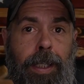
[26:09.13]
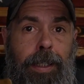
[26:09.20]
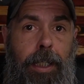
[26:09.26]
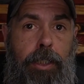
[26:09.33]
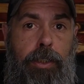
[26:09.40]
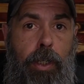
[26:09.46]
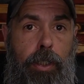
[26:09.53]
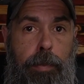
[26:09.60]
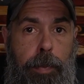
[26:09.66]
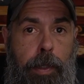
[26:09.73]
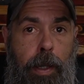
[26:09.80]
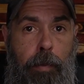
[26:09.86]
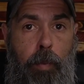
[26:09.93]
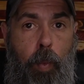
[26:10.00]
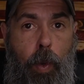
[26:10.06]
they start to
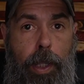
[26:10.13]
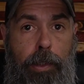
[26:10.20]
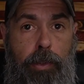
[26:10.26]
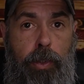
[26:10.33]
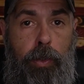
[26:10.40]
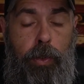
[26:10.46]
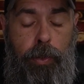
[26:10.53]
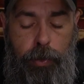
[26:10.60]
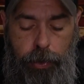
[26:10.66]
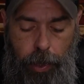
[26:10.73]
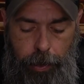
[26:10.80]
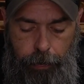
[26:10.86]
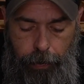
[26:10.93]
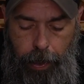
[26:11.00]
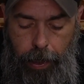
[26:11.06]
become way too loose
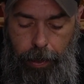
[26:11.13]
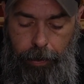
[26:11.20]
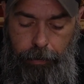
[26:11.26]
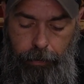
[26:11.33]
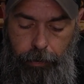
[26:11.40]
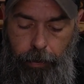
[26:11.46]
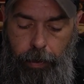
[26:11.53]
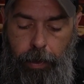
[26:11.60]
on your hands.